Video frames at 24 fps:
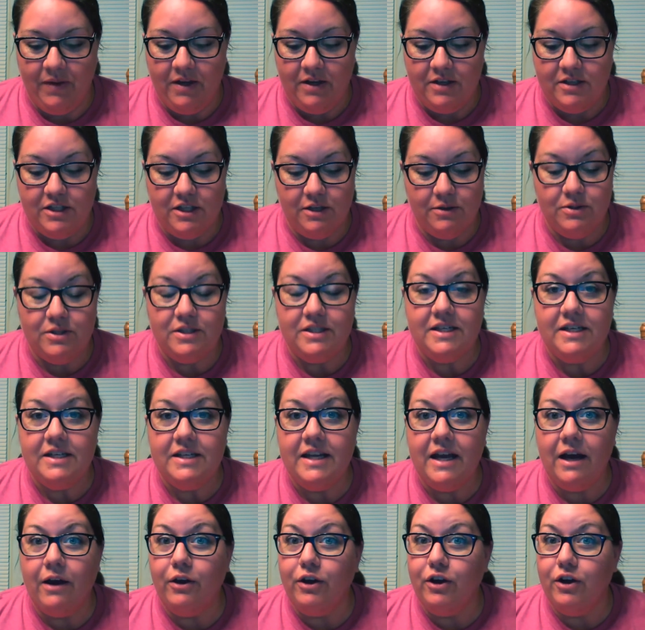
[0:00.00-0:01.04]
So send
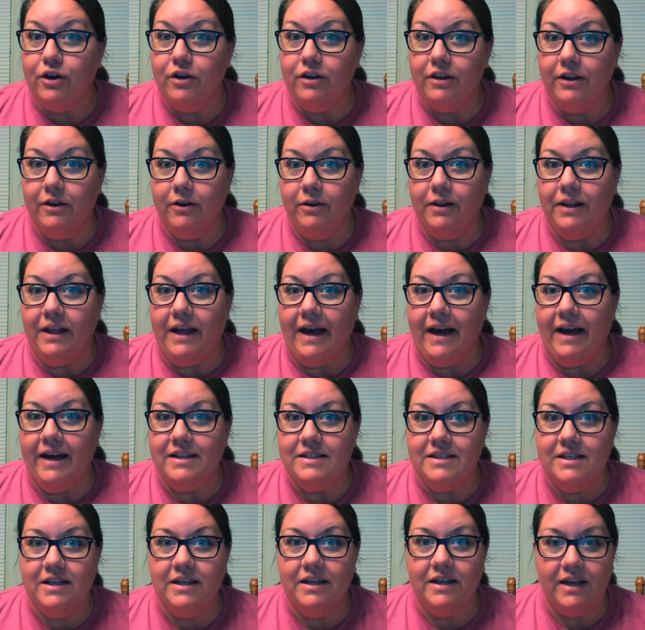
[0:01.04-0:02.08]
out your little
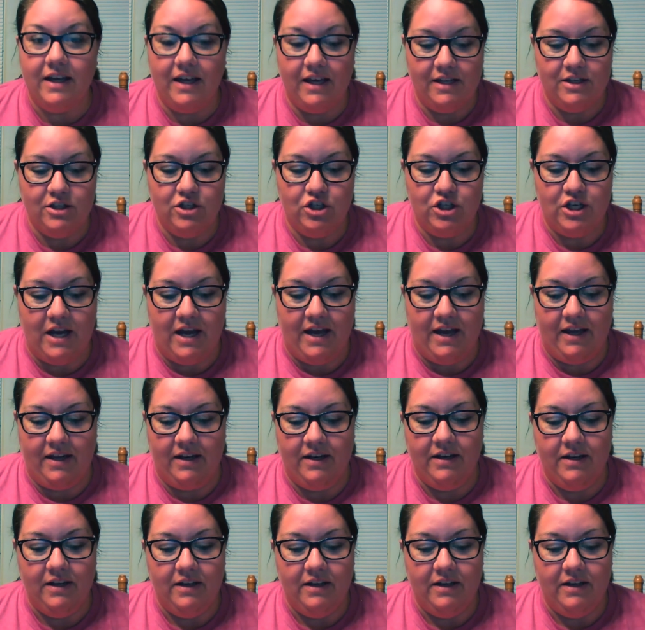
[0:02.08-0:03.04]
light and shine,